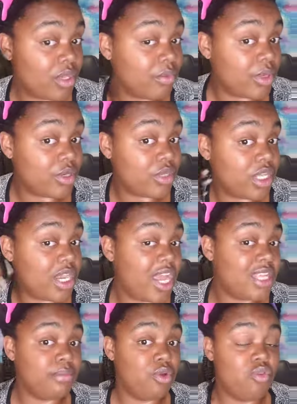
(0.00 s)
But you see it
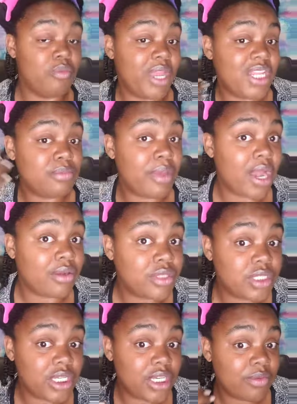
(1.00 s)
has movement, it's
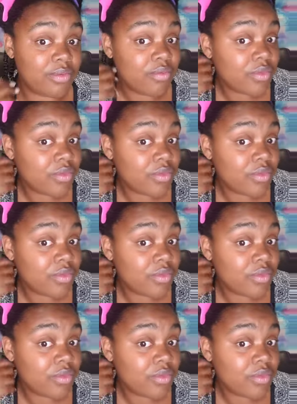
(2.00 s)
bouncy.